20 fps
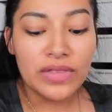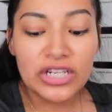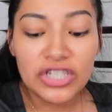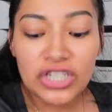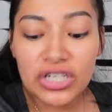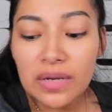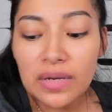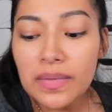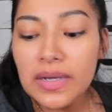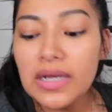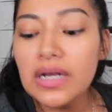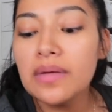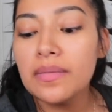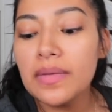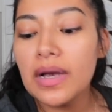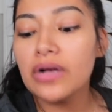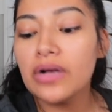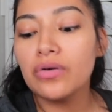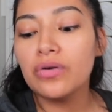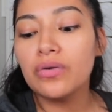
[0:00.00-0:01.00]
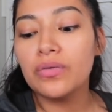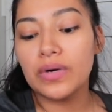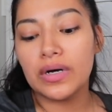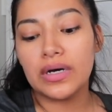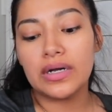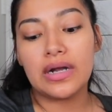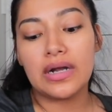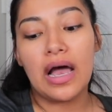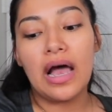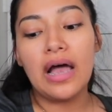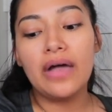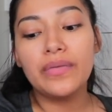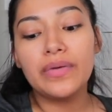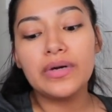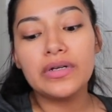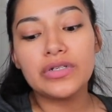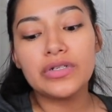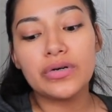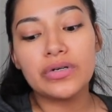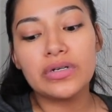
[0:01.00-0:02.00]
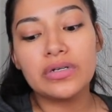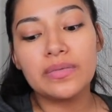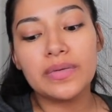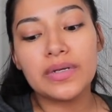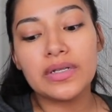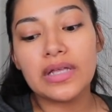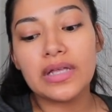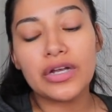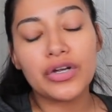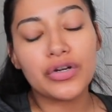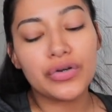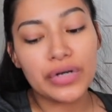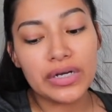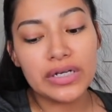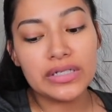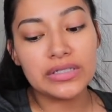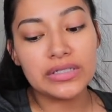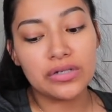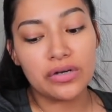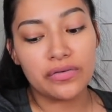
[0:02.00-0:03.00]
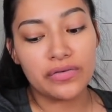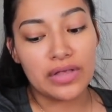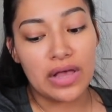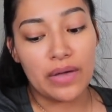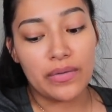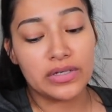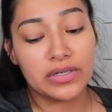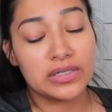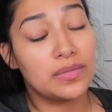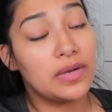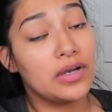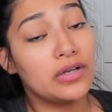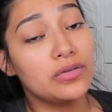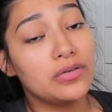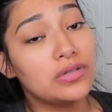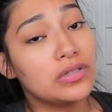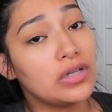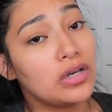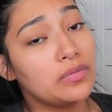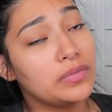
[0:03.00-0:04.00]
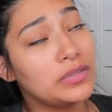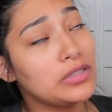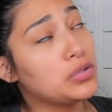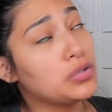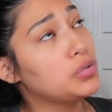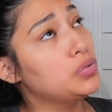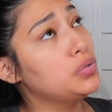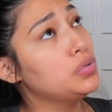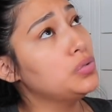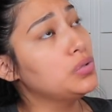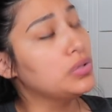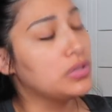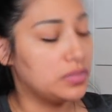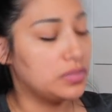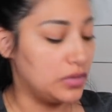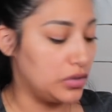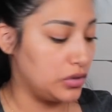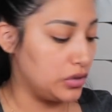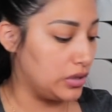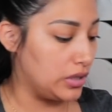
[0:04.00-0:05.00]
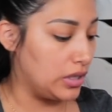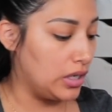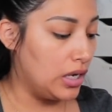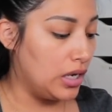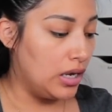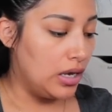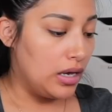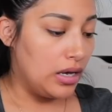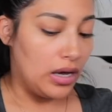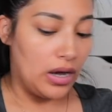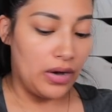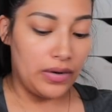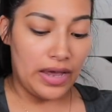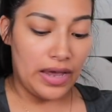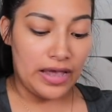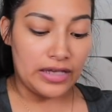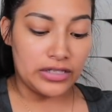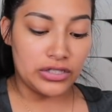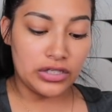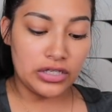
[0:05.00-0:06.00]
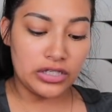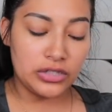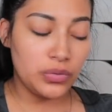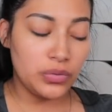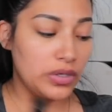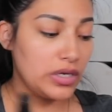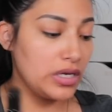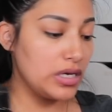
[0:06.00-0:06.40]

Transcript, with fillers: they should have made a mango one. I would have totally went like crazy over that one. Because mango and almond, ooh, smell good. Okay, so this one